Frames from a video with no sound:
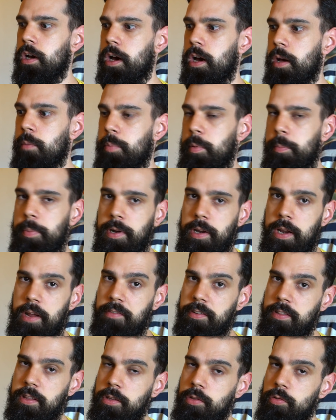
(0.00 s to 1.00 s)
and preparing
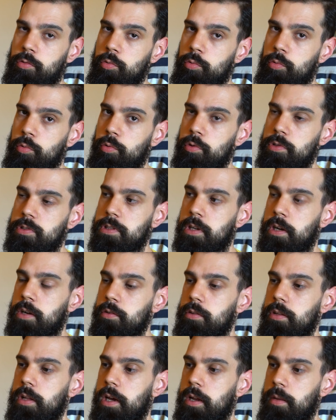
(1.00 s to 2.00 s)
everything to
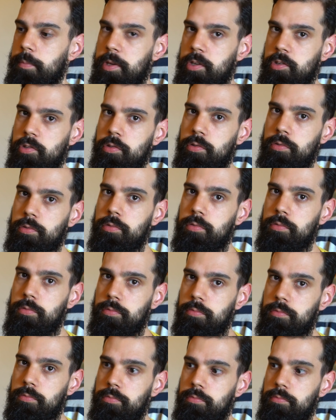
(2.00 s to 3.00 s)
start
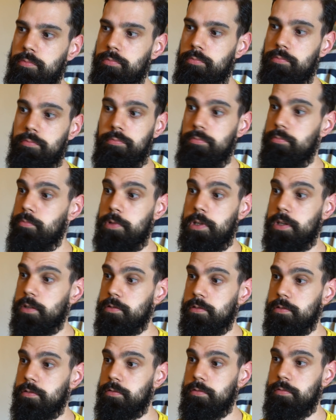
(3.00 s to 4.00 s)
animation.
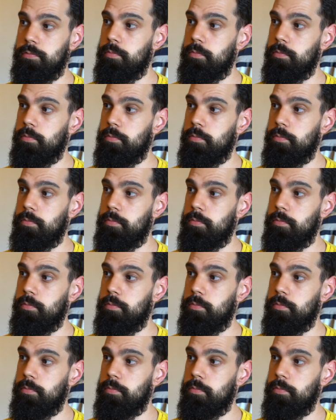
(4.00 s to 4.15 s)
Yes,